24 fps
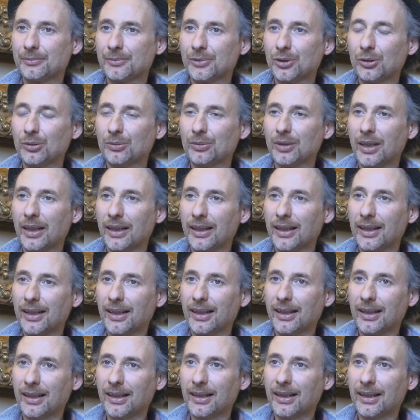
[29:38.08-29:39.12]
So
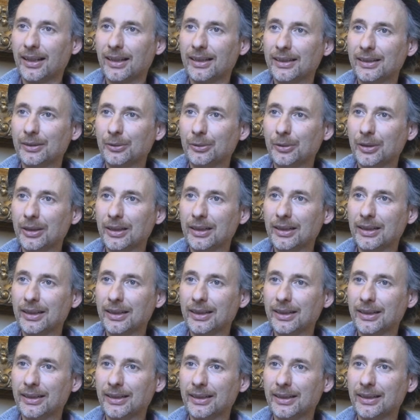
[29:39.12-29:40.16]
I
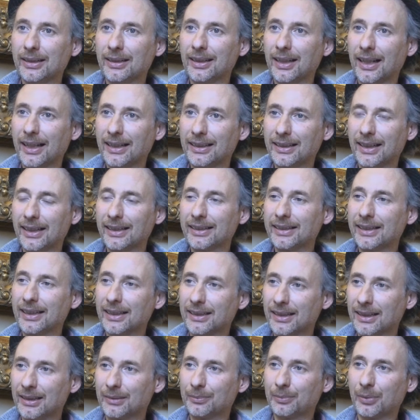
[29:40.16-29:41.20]
really like the
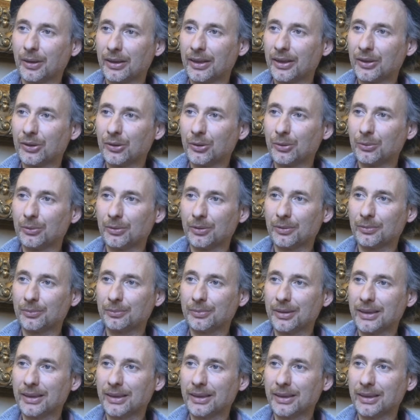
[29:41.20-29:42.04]
idea that Paradiso